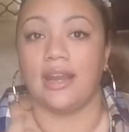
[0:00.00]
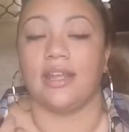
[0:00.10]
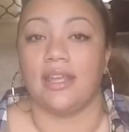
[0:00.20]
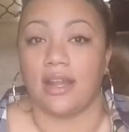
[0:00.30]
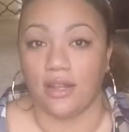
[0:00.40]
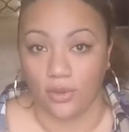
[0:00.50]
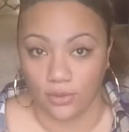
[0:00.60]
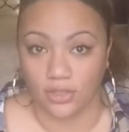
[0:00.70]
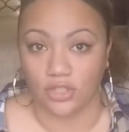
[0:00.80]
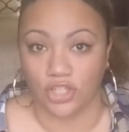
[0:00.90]
and a
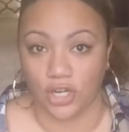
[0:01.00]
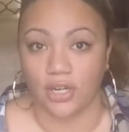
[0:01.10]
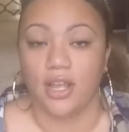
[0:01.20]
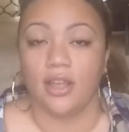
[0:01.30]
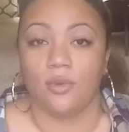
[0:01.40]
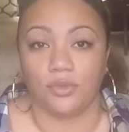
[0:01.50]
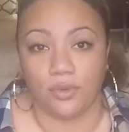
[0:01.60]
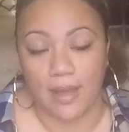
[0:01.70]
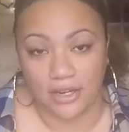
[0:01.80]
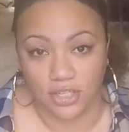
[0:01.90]
yellow shirt, which
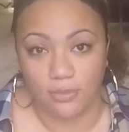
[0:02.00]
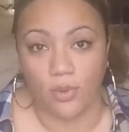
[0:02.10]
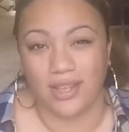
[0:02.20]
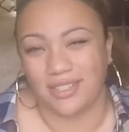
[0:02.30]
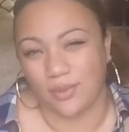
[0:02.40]
will match the boys.